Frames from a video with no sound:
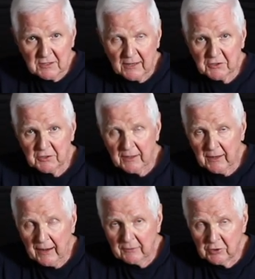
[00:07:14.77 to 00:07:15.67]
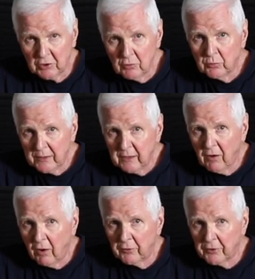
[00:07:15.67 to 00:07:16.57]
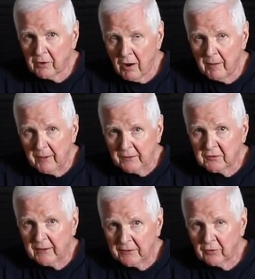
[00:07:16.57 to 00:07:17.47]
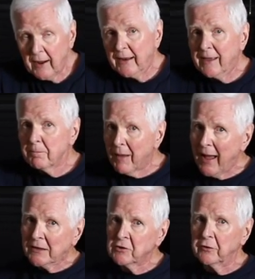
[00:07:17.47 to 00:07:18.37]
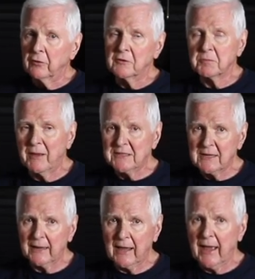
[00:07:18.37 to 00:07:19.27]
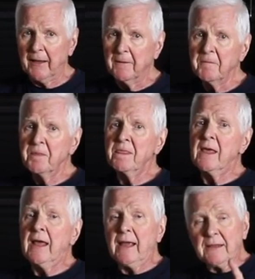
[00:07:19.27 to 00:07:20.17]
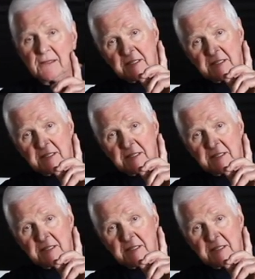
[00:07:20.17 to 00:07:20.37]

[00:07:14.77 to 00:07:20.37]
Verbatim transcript: section. And I do read all your comments and I try to get back to you as best I can. In the